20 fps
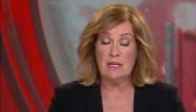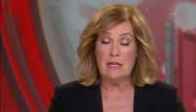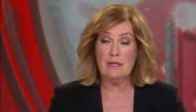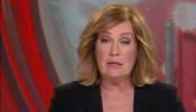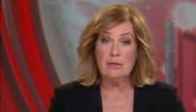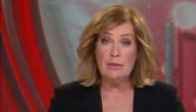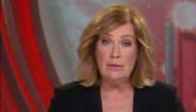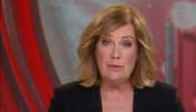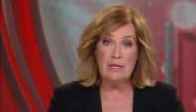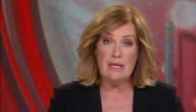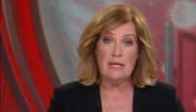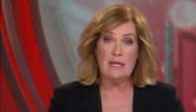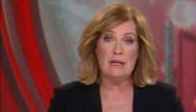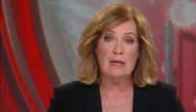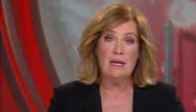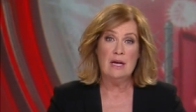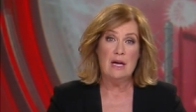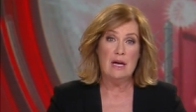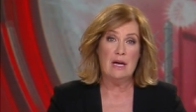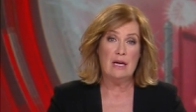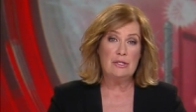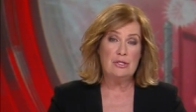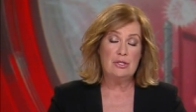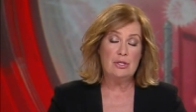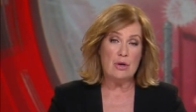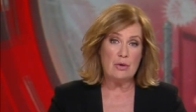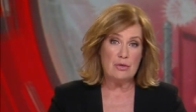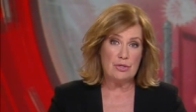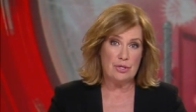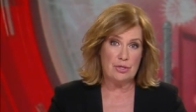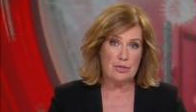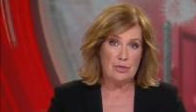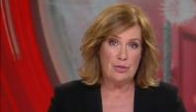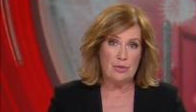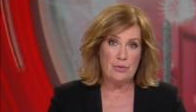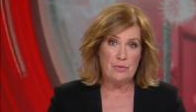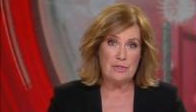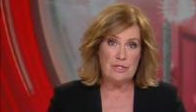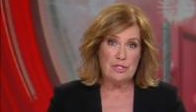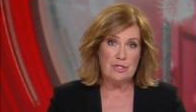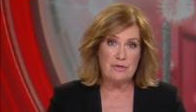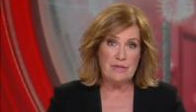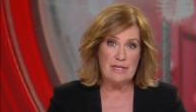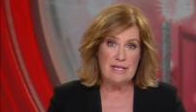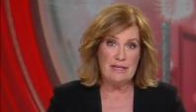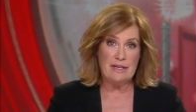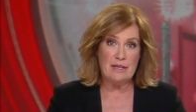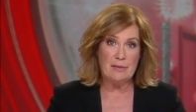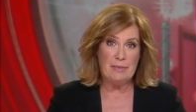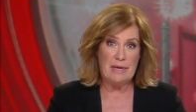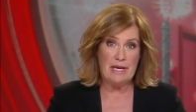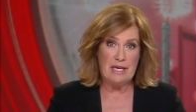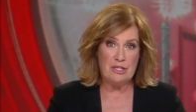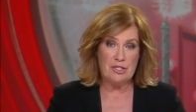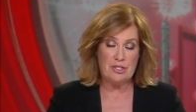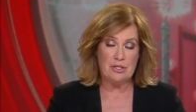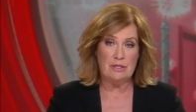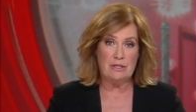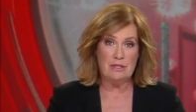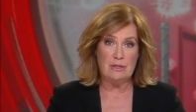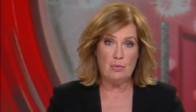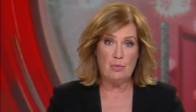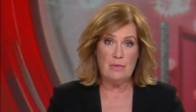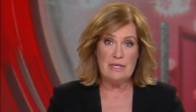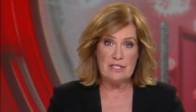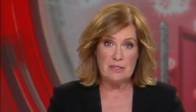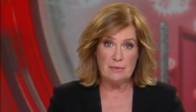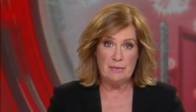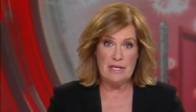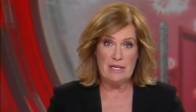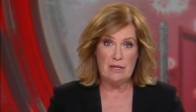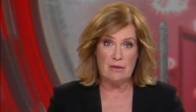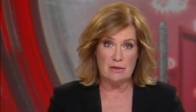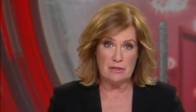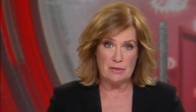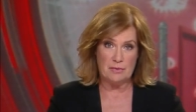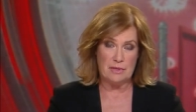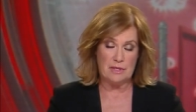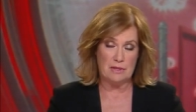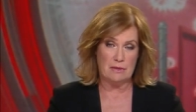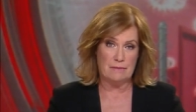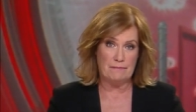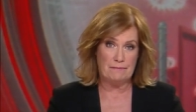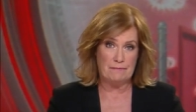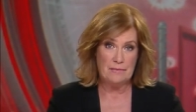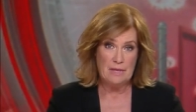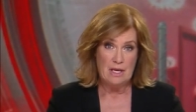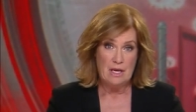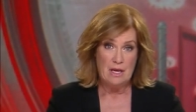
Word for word: including a doctor who was treating a patient at Westmead Hospital.